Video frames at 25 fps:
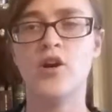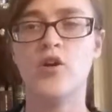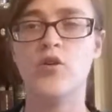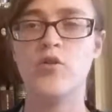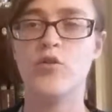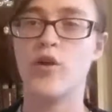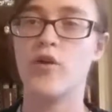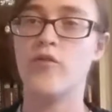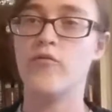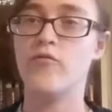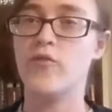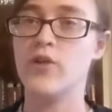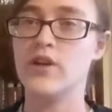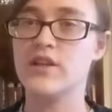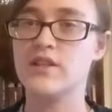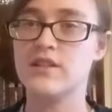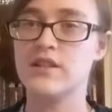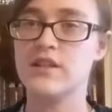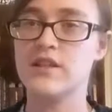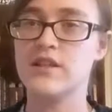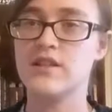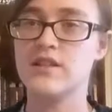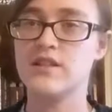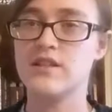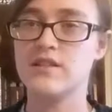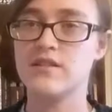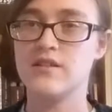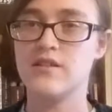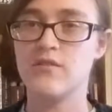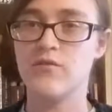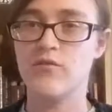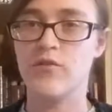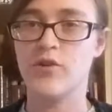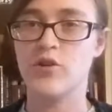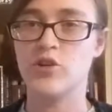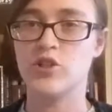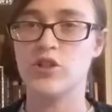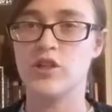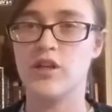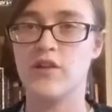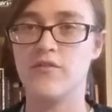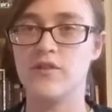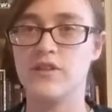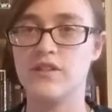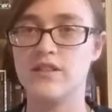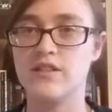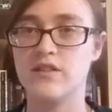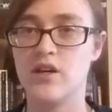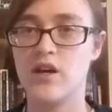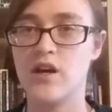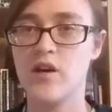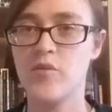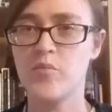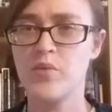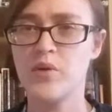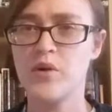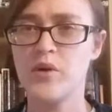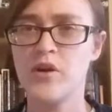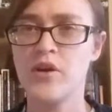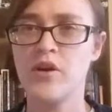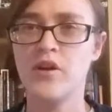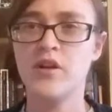or a voiceless version of a stop.